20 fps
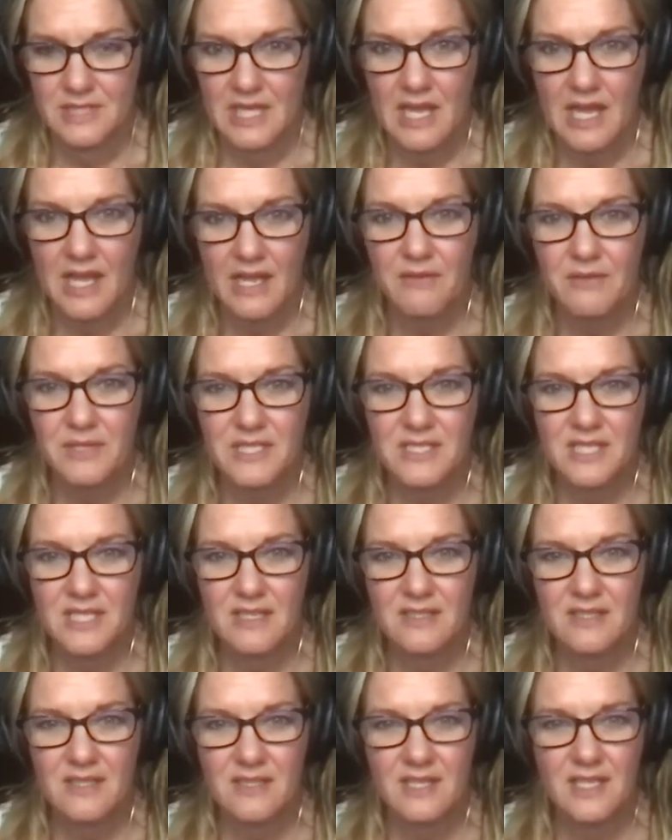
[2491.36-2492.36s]
I always
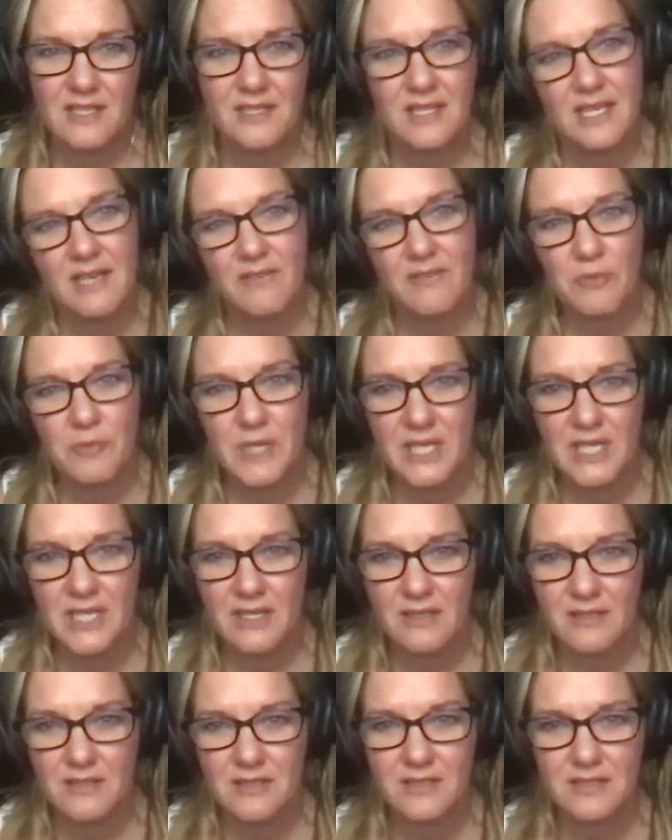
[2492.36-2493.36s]
tend to think that everybody
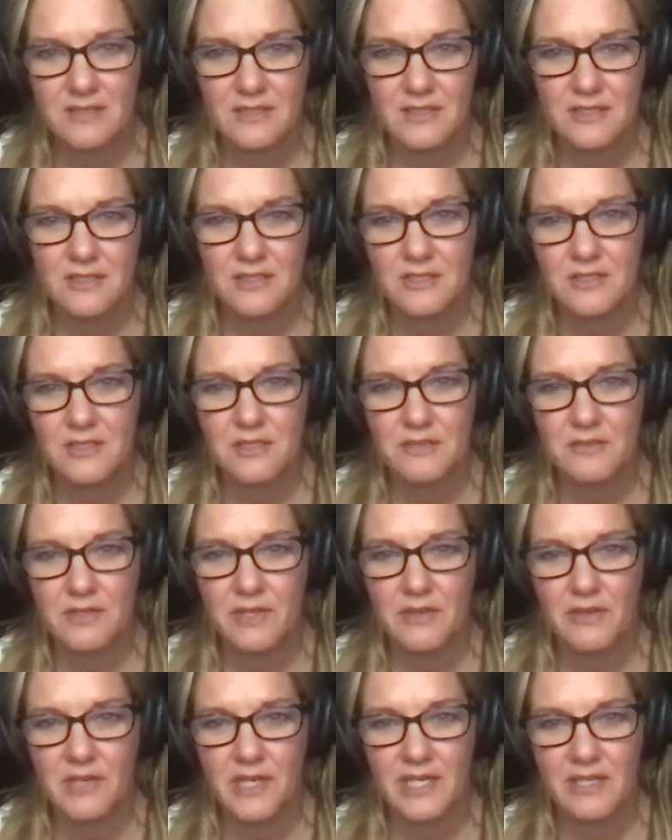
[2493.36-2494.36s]
else is just doing
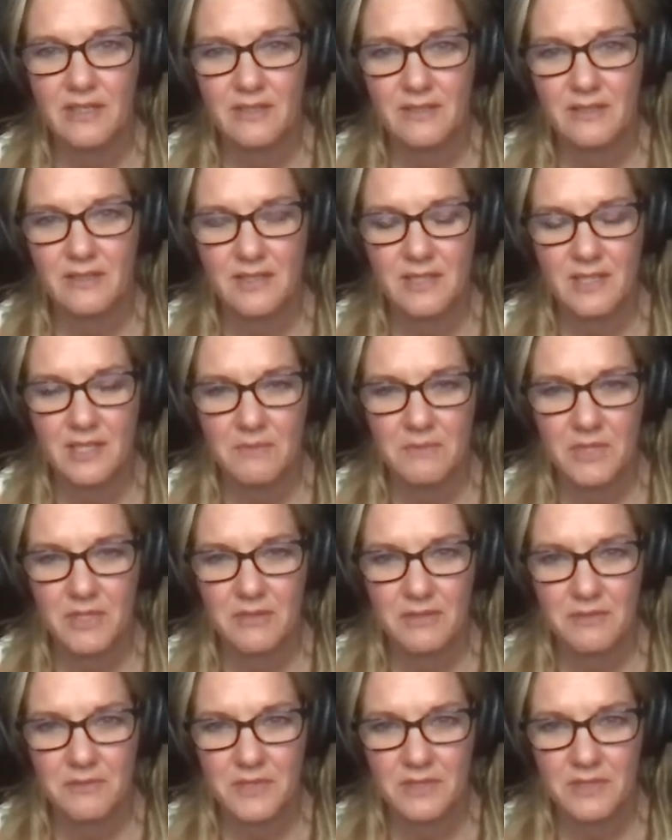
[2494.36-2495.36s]
great and I'm the
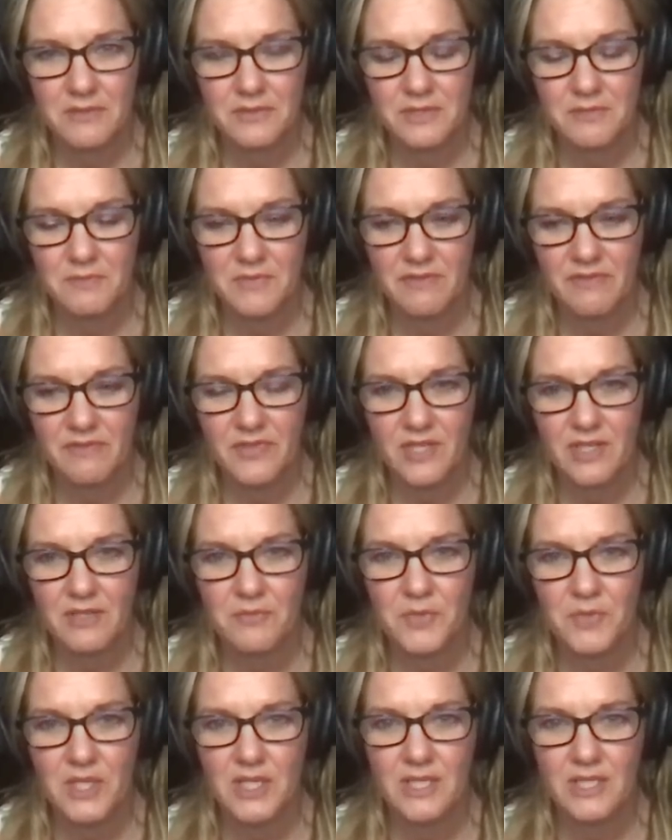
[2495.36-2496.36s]
only one losing my fucking
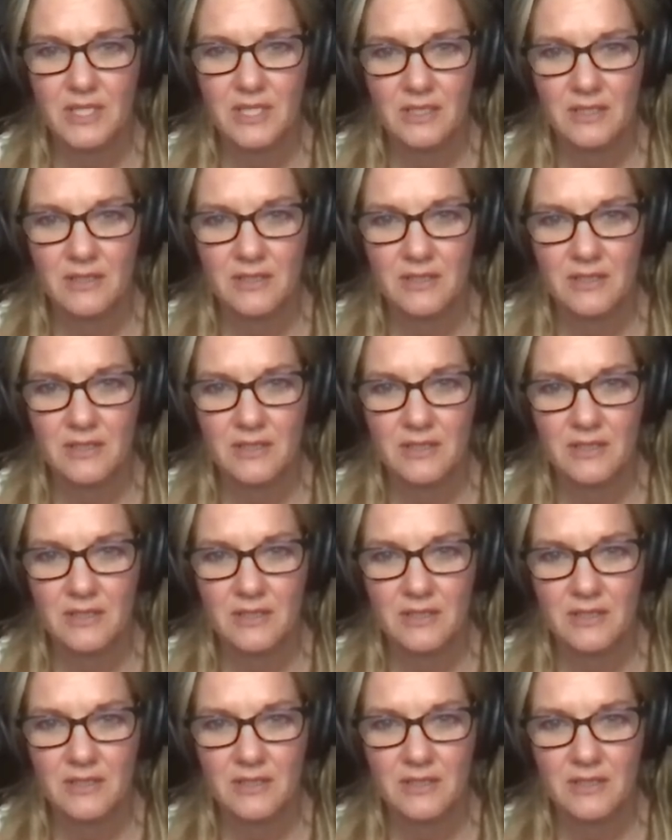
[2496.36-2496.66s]
mind.